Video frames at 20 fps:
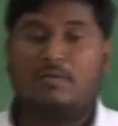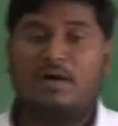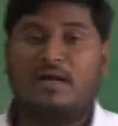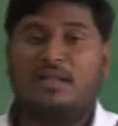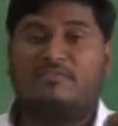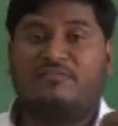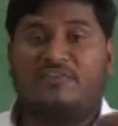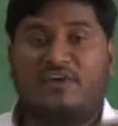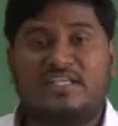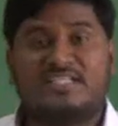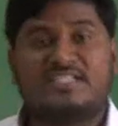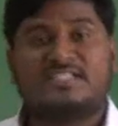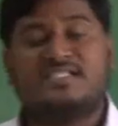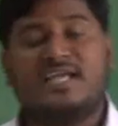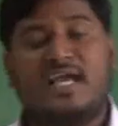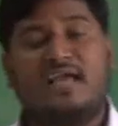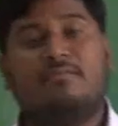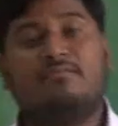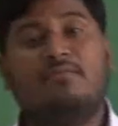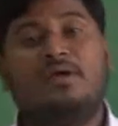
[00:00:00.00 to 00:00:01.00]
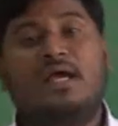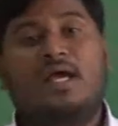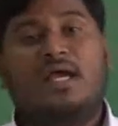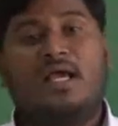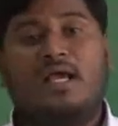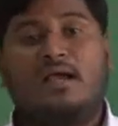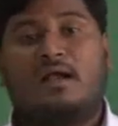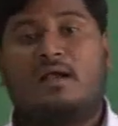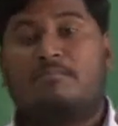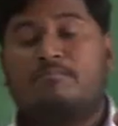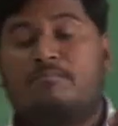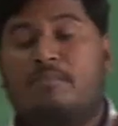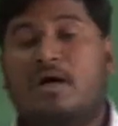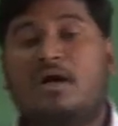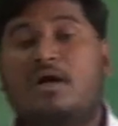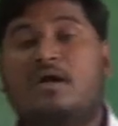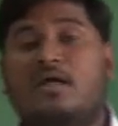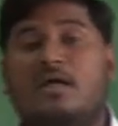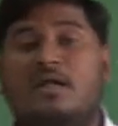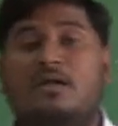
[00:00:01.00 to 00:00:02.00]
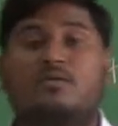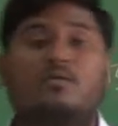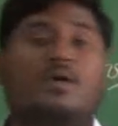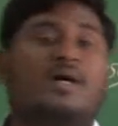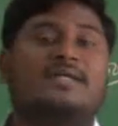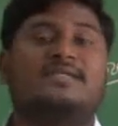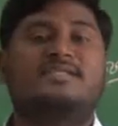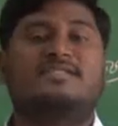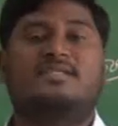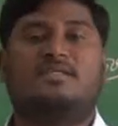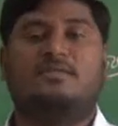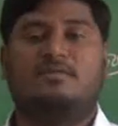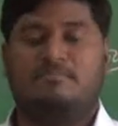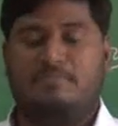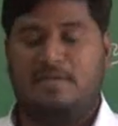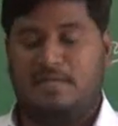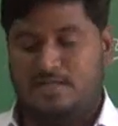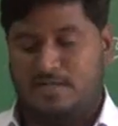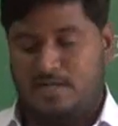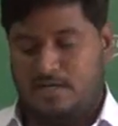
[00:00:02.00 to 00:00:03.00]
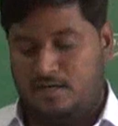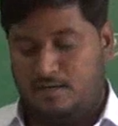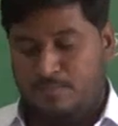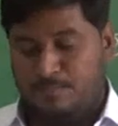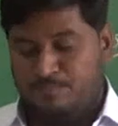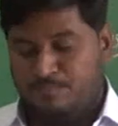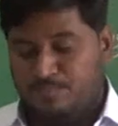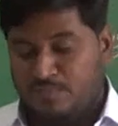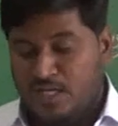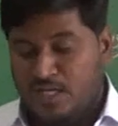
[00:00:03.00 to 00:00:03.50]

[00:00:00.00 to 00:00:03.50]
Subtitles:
But first time, a murder was committed.